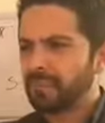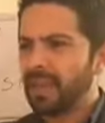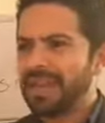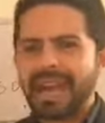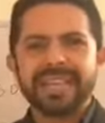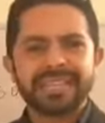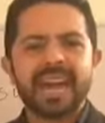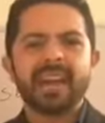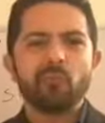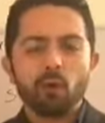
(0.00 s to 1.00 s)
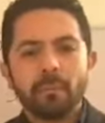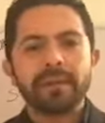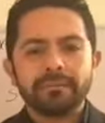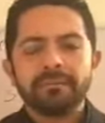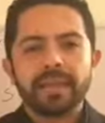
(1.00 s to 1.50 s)
an
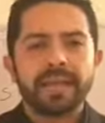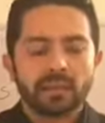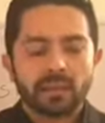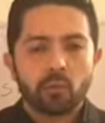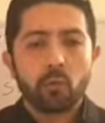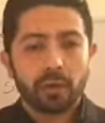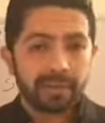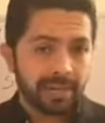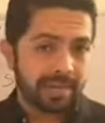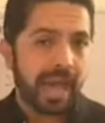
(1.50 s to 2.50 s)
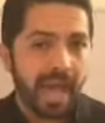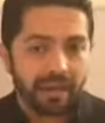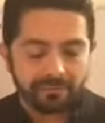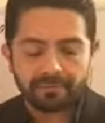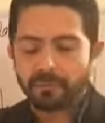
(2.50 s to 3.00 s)
anti-woman quality to
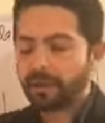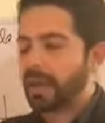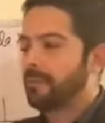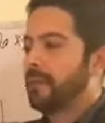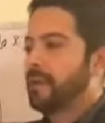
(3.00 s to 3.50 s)
have, okay?